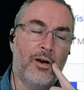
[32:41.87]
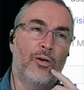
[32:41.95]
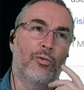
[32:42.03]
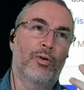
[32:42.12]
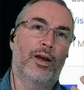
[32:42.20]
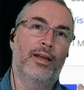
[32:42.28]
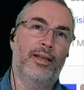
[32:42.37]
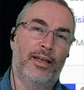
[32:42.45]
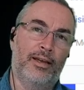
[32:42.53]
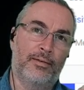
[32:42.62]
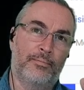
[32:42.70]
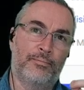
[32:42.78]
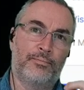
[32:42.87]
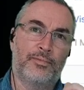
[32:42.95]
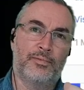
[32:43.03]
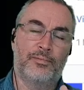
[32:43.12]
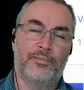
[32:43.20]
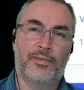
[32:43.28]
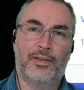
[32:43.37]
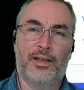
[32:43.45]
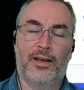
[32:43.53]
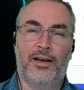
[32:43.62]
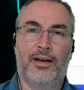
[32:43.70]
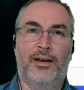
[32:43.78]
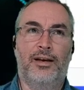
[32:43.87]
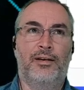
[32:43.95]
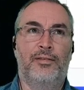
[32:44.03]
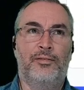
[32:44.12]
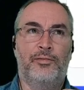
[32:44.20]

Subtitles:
there's a spoiler alert splashed up.